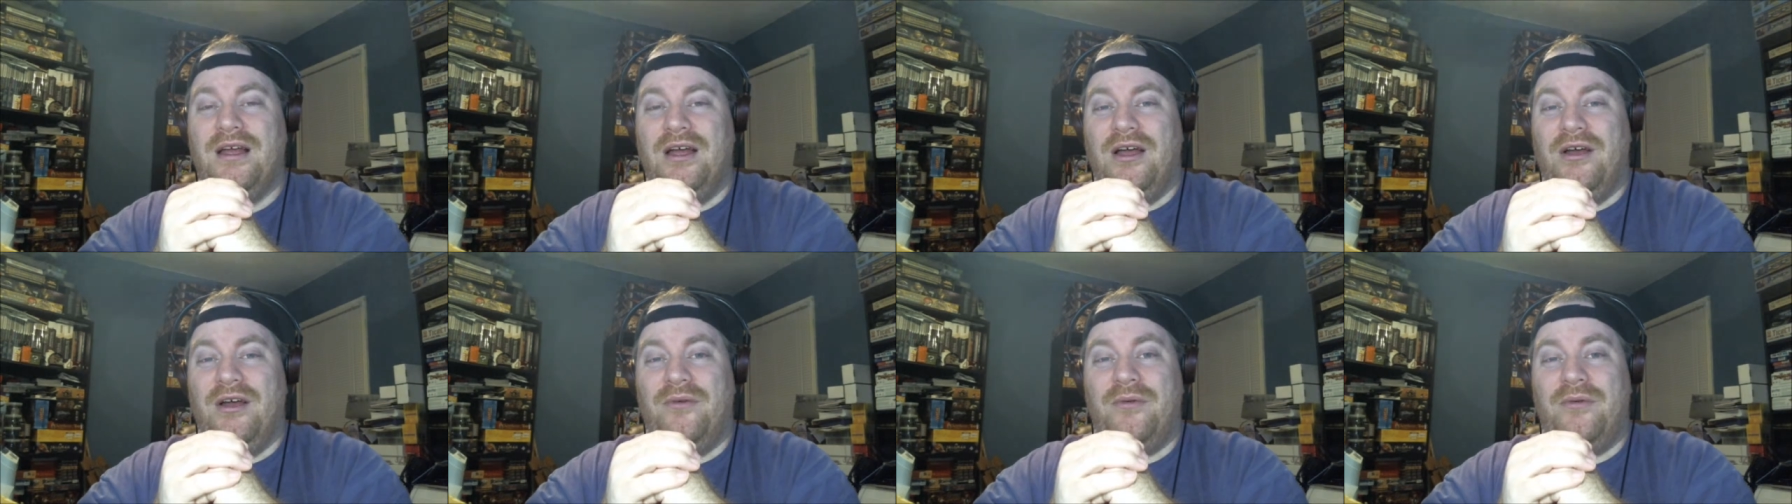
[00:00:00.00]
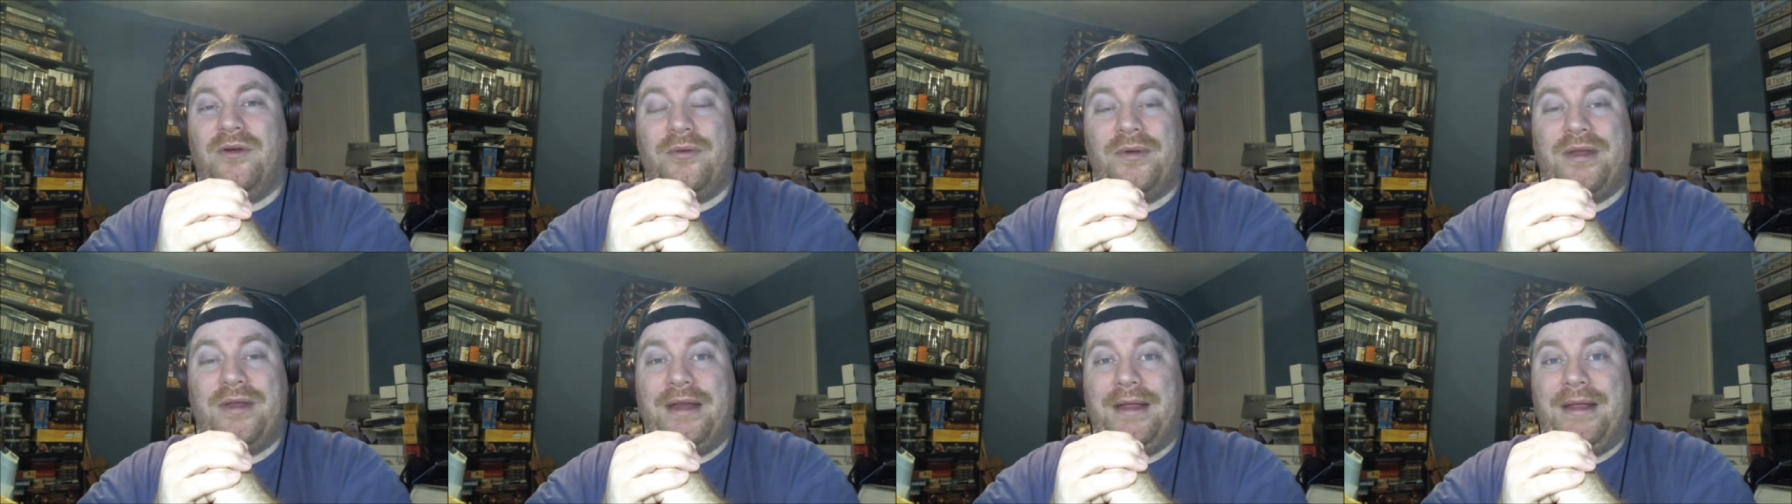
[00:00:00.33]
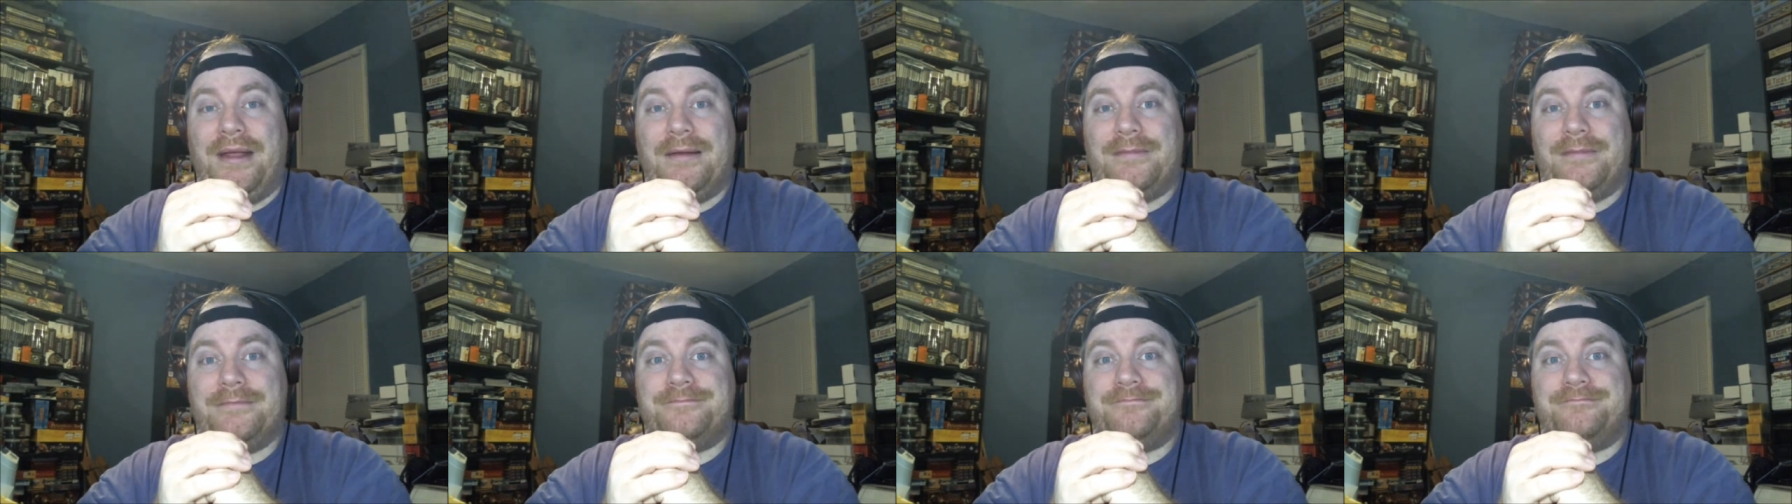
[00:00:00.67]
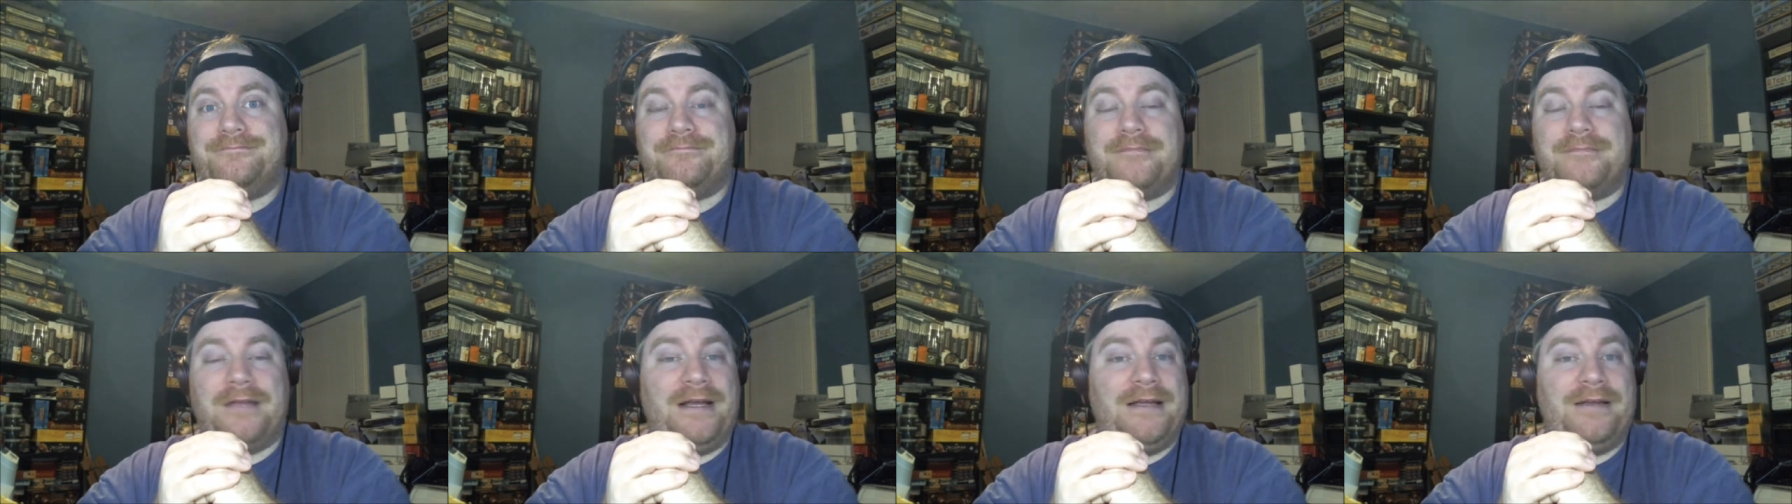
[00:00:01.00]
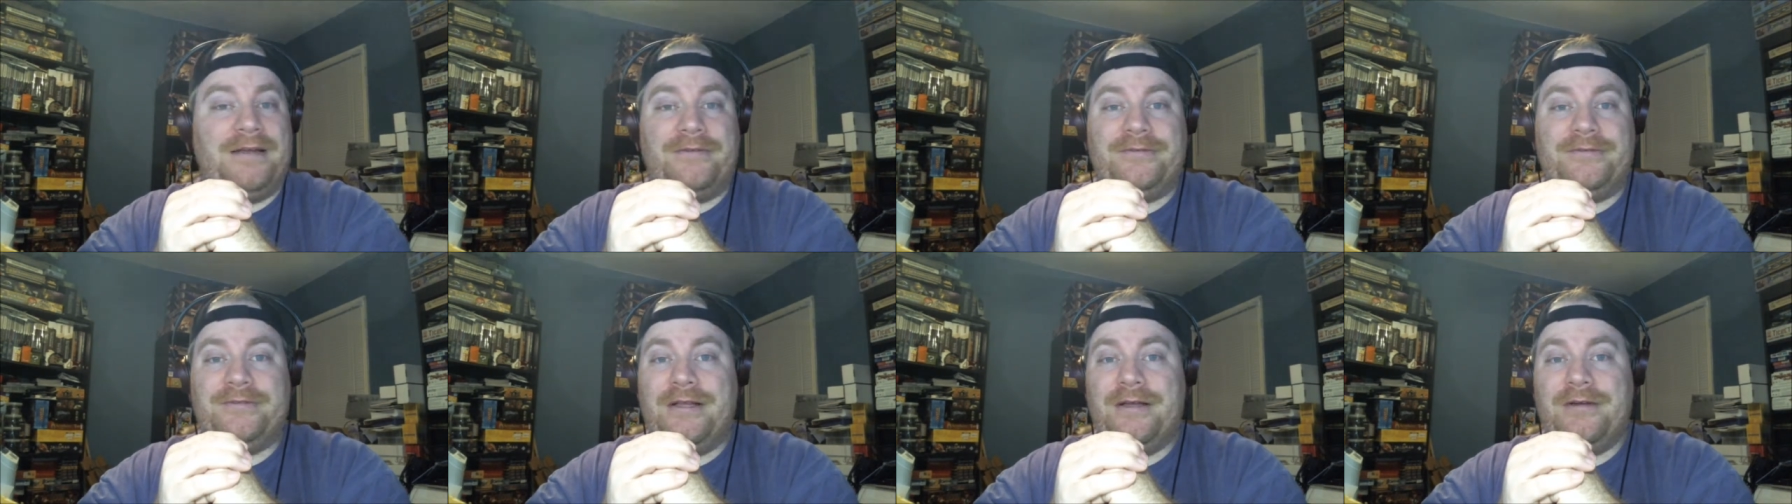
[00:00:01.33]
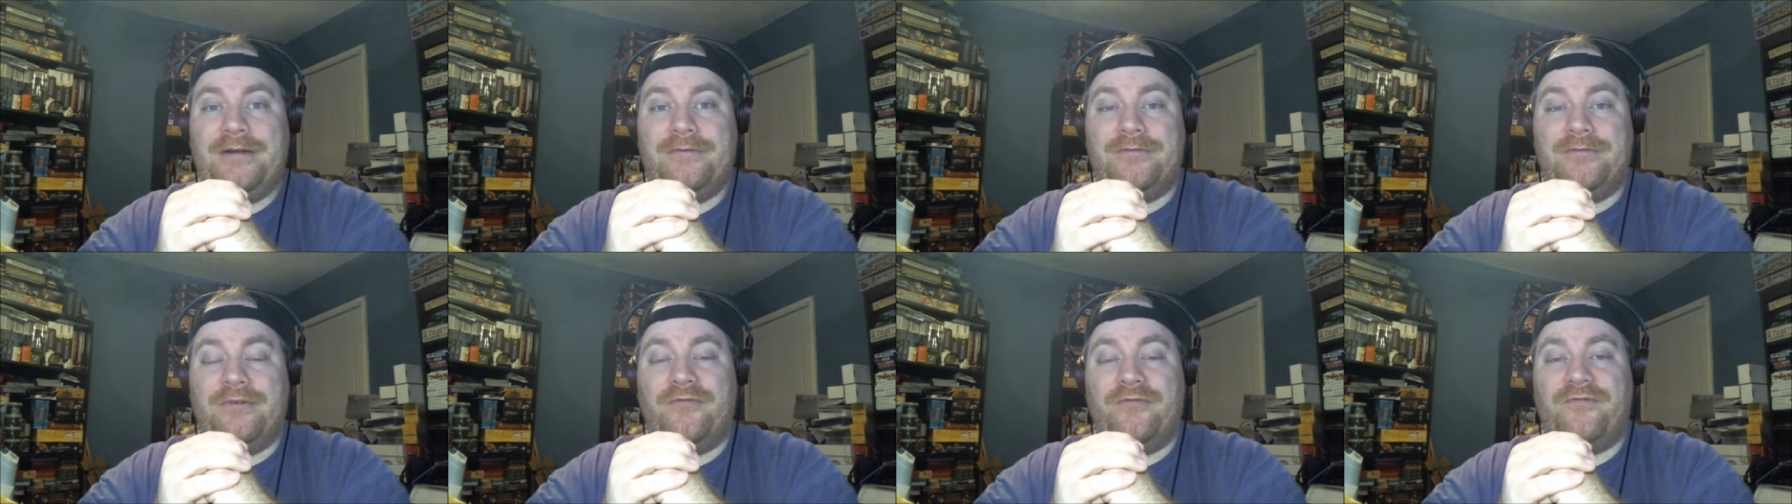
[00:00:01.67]
What are we going to get? I don't know.
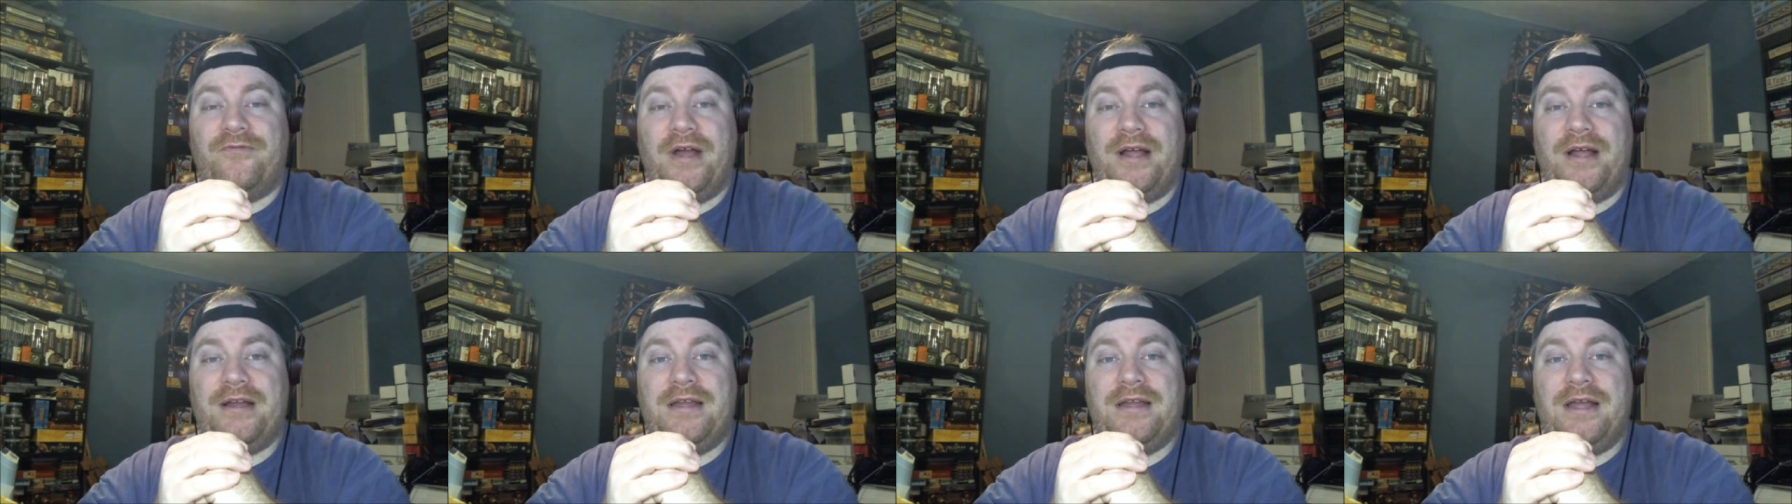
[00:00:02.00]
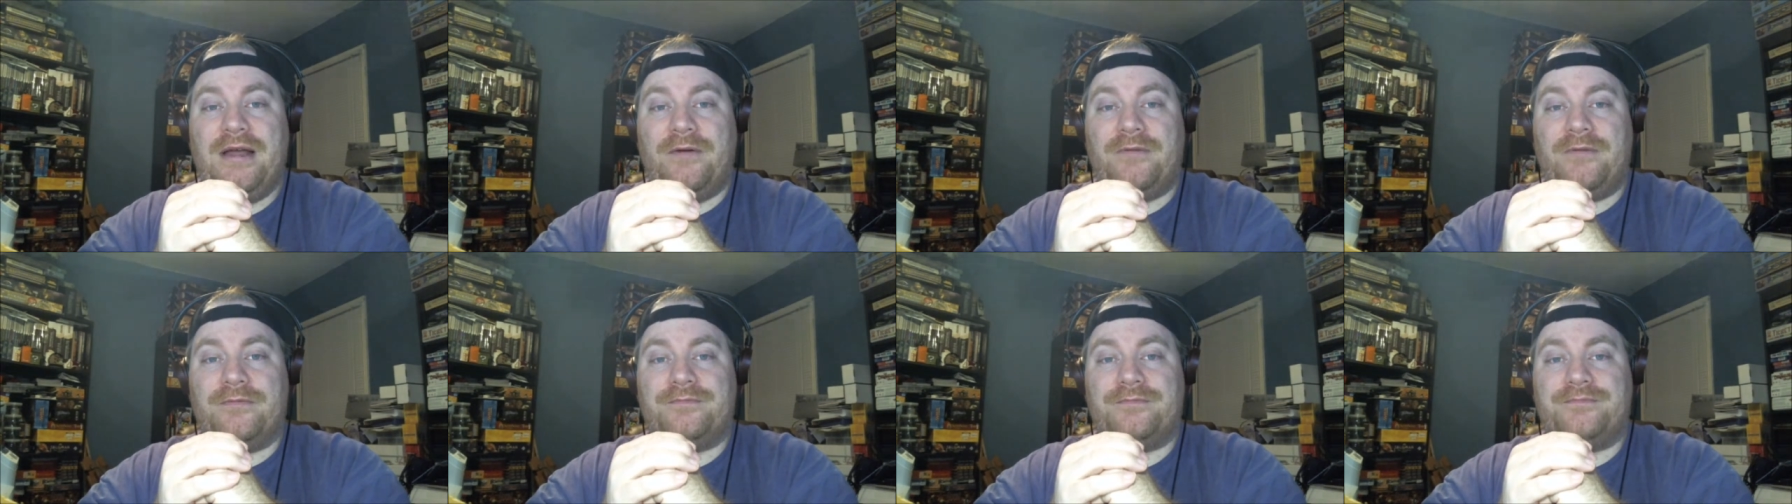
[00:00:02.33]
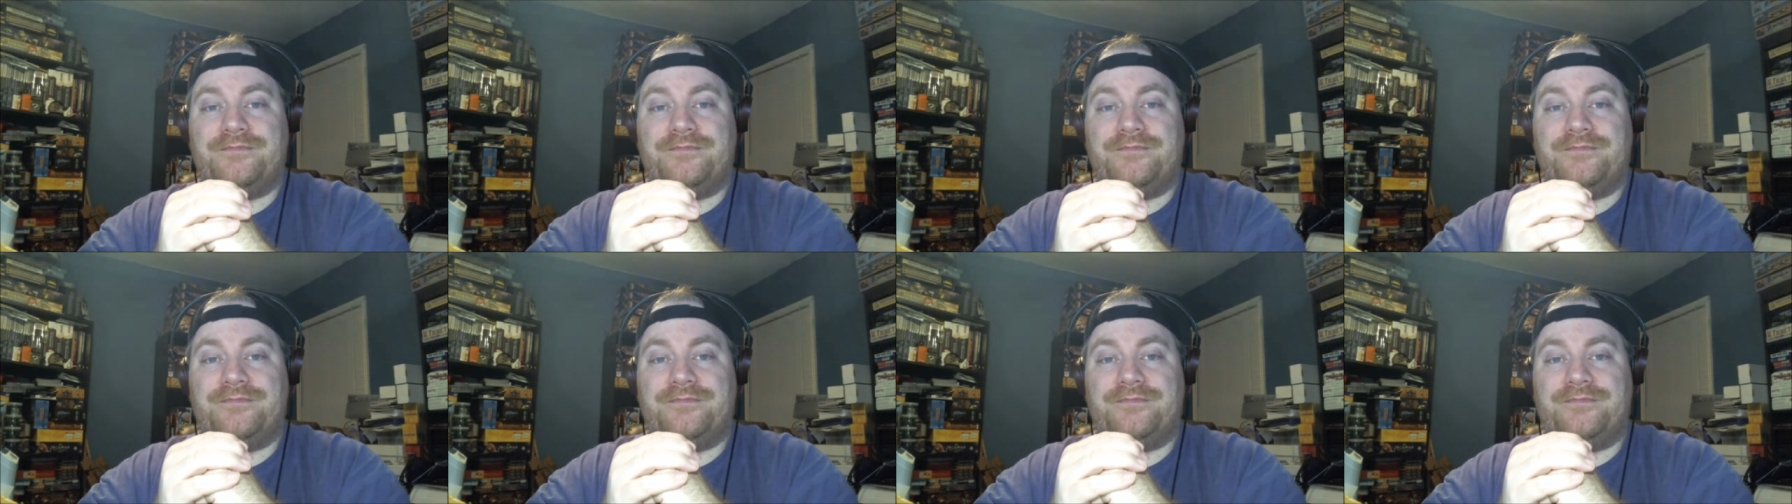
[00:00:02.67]
We'll find out.